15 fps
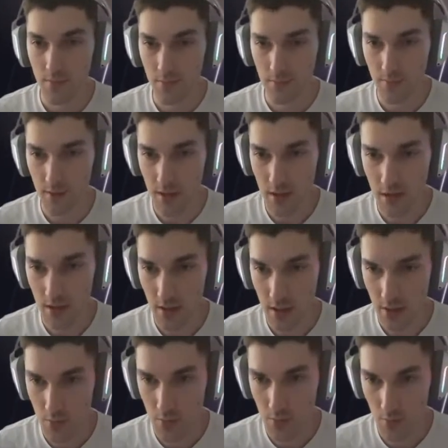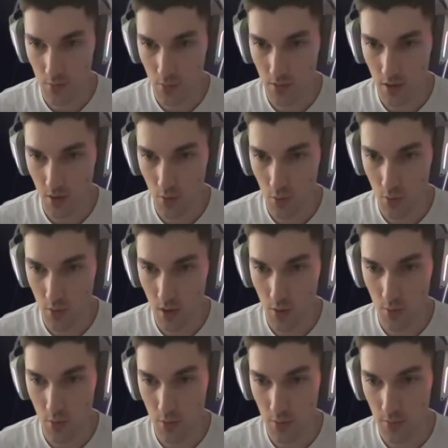Basically, that's all. Those are all
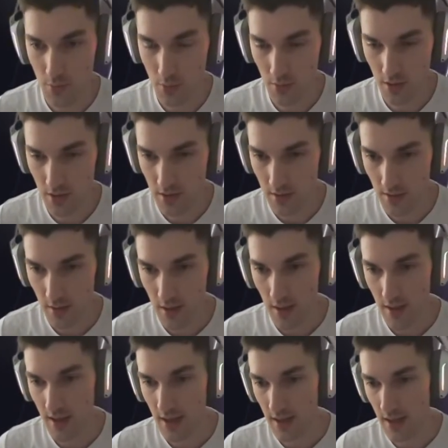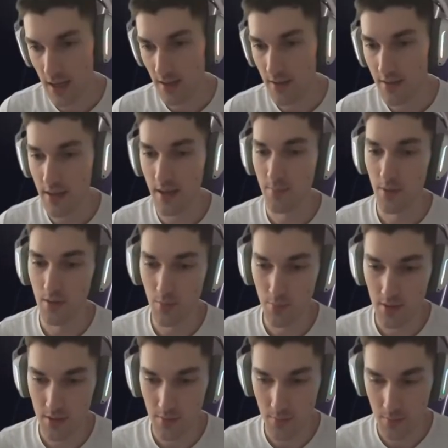our conditions. And again, let me
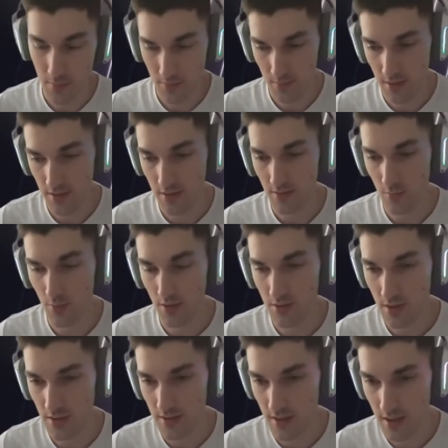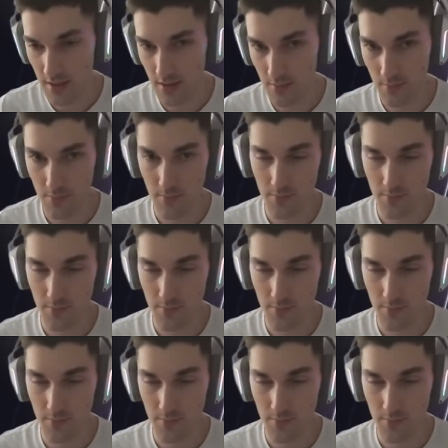repeat. This was just an idea.